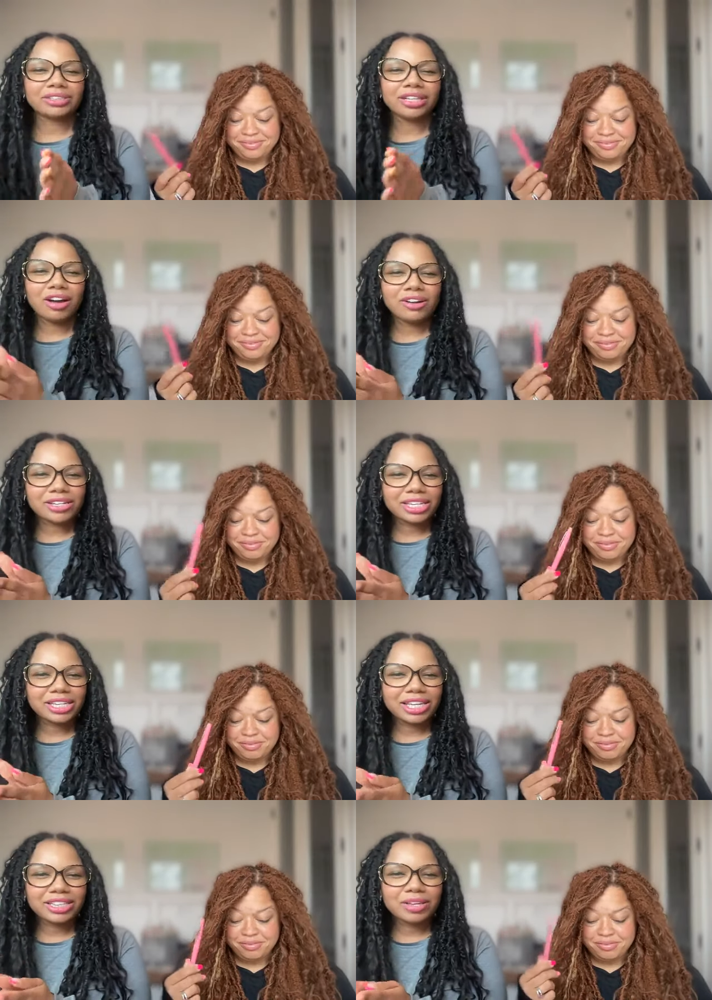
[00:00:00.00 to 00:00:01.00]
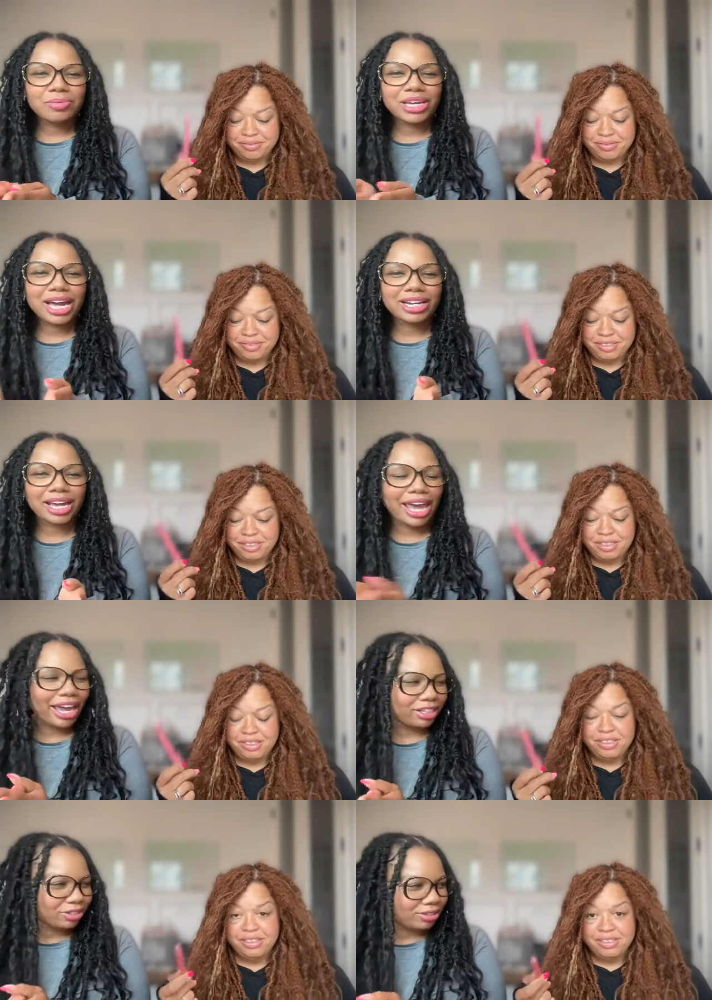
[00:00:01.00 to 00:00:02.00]
Speaker 1: talk it, and then we gotta
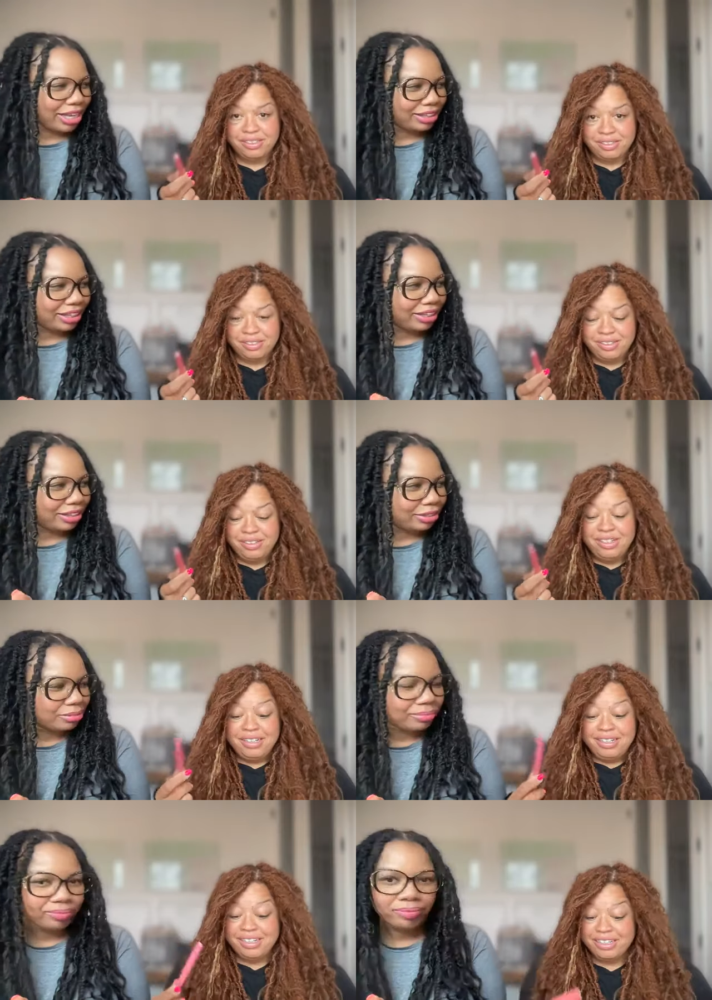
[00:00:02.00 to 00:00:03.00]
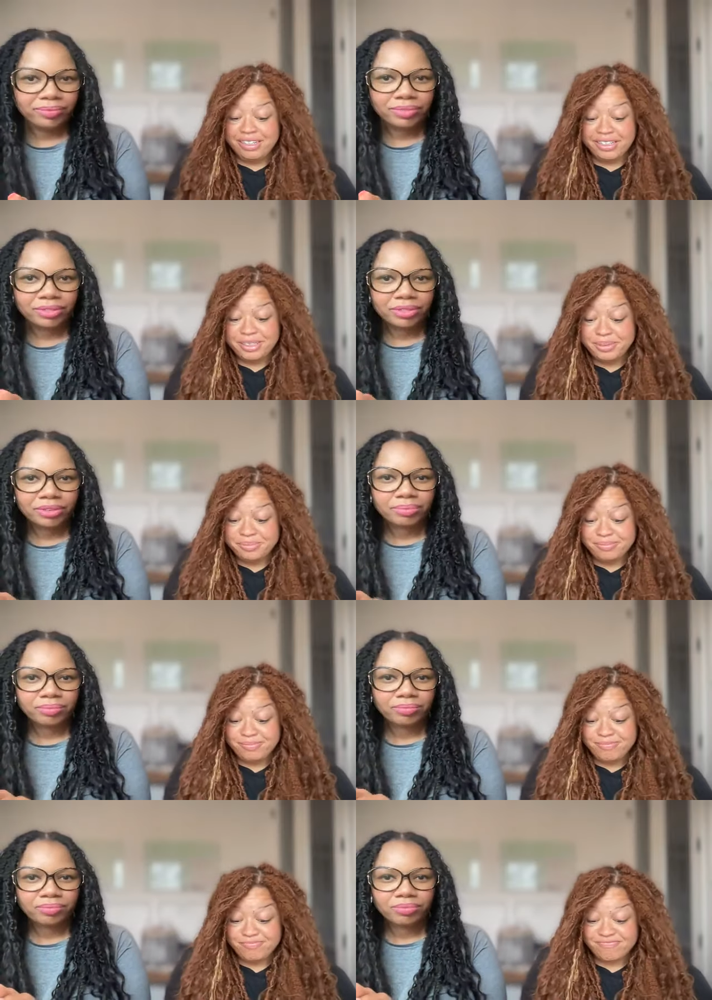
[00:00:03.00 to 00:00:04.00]
act on that thing. Yeah.
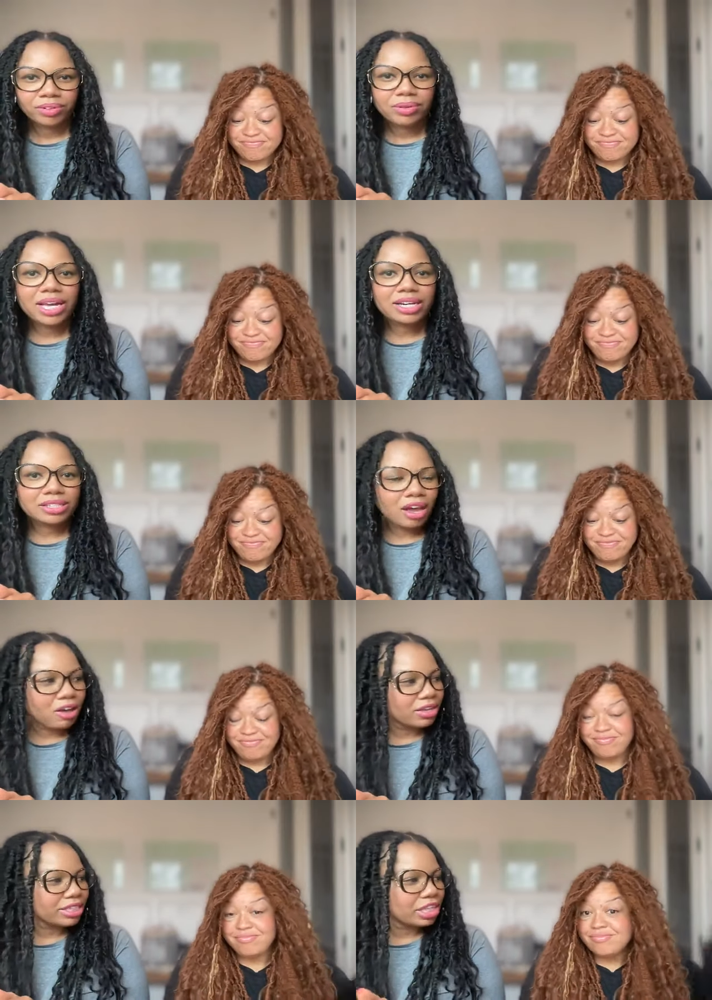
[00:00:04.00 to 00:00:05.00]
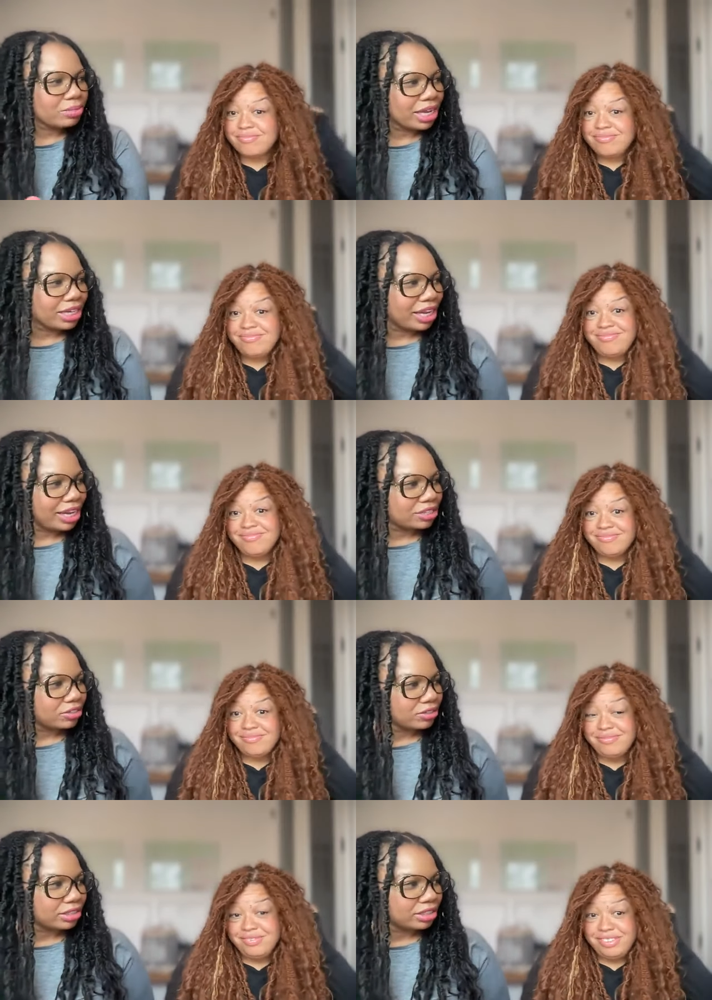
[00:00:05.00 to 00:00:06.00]
We gotta talk it, then we gotta act
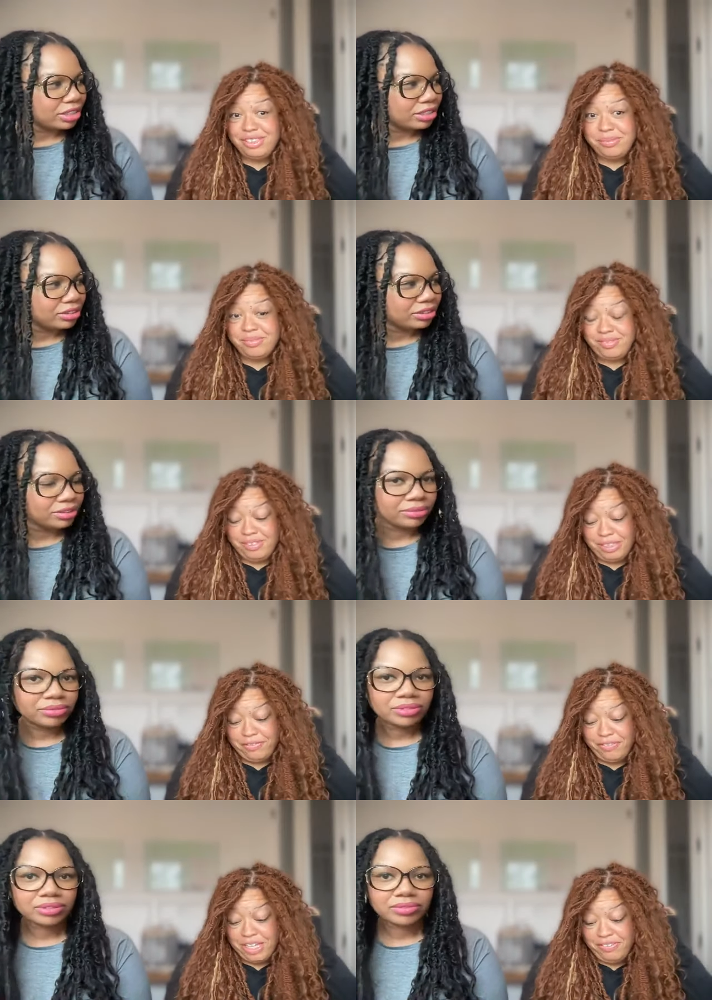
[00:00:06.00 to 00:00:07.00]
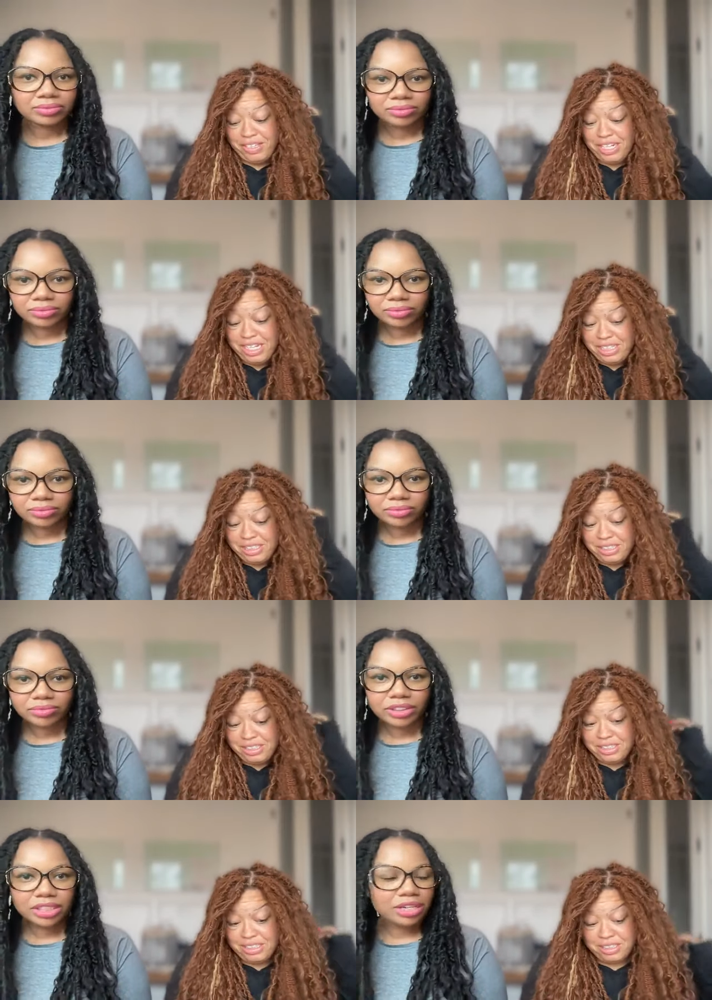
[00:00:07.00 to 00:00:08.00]
on
Speaker 2: it. Faith in
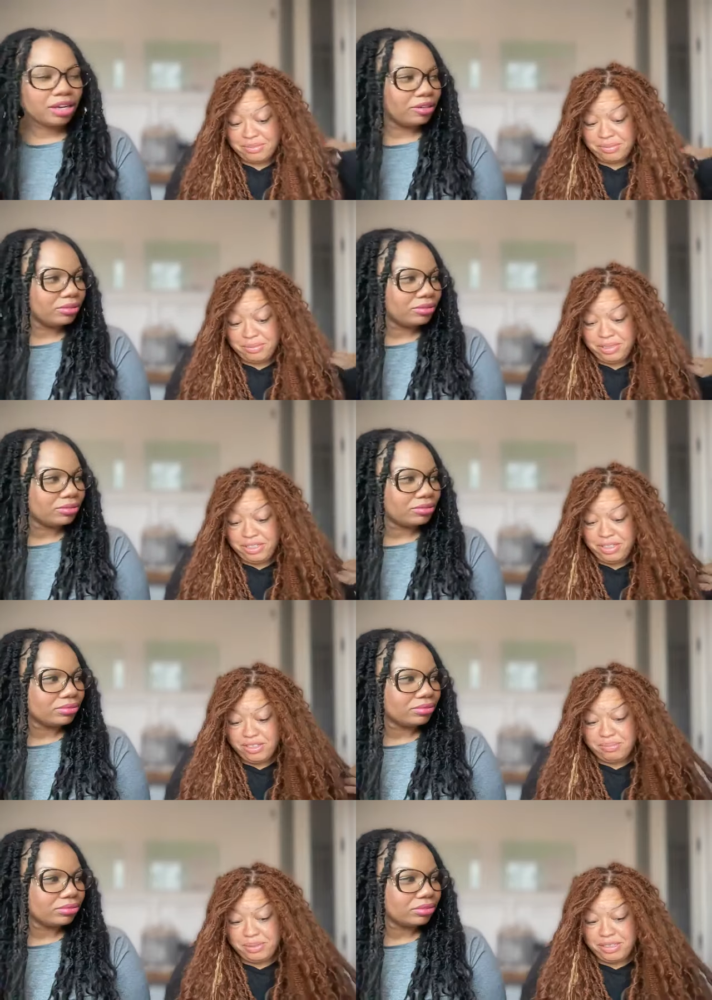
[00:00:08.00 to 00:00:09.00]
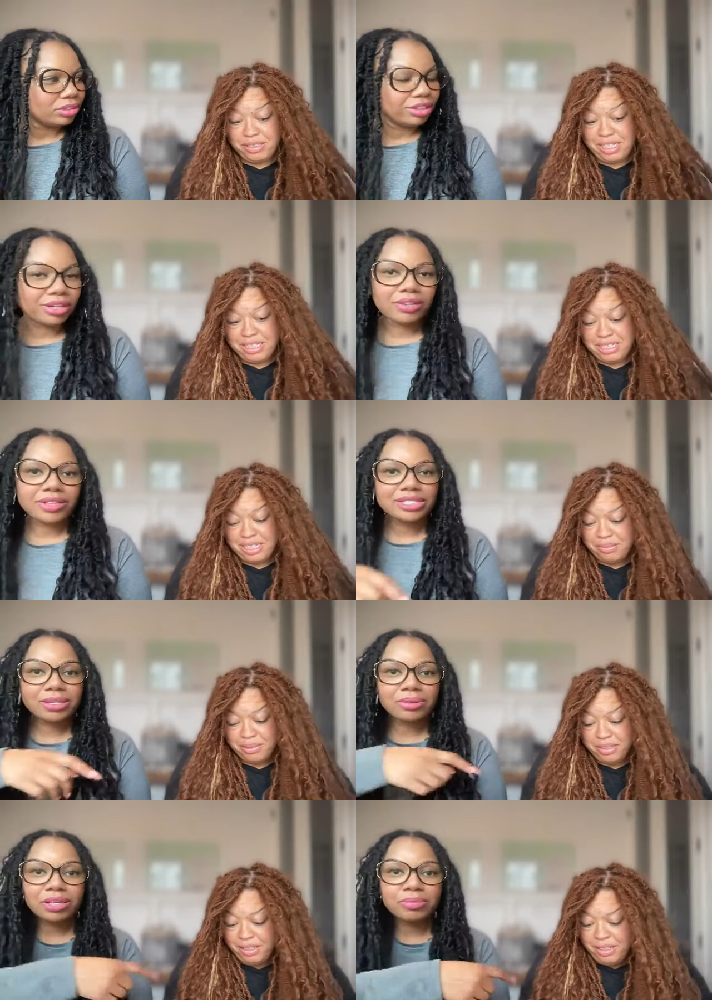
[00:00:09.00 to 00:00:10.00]
action. You know, we talked about. You know, that's
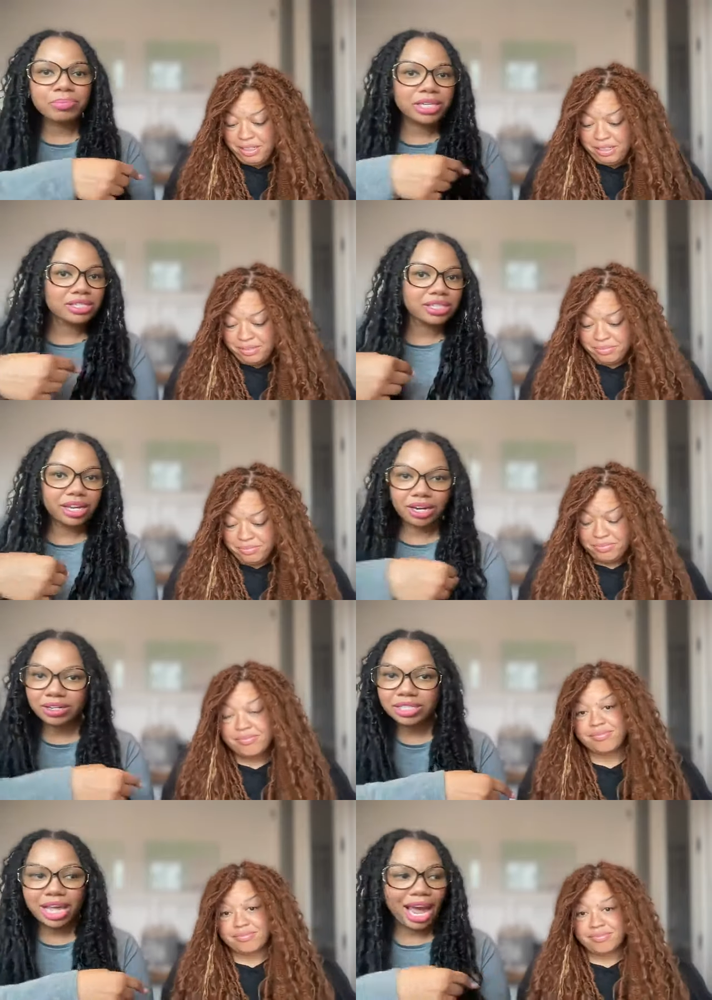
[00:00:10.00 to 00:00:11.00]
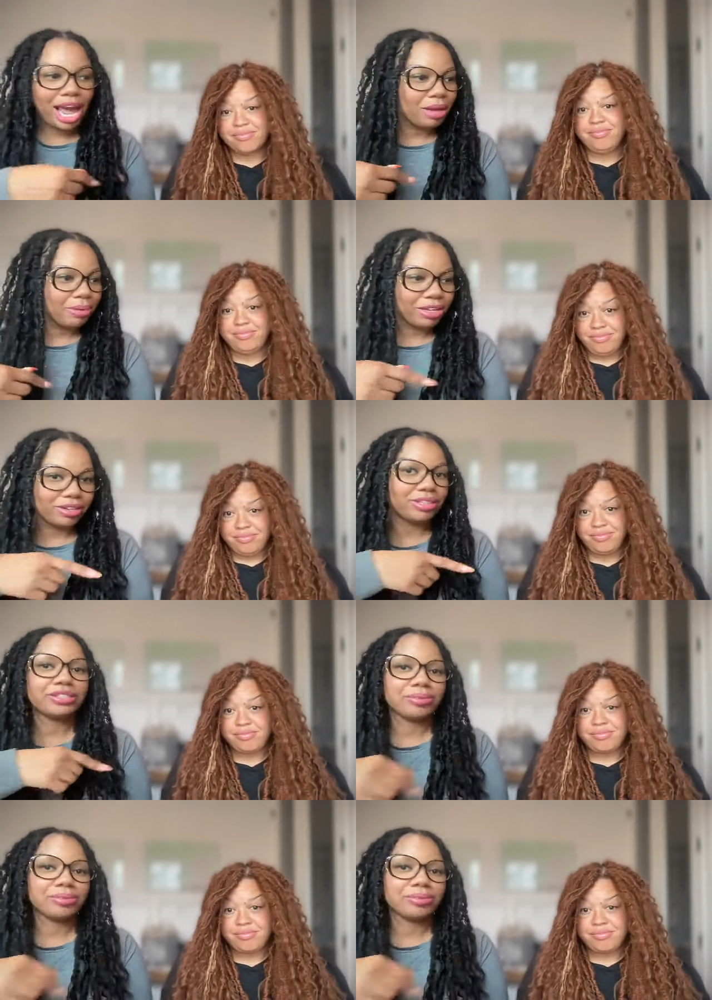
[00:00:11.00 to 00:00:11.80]
Speaker 1: something. Me and Sierra, it's like I'm healthy. So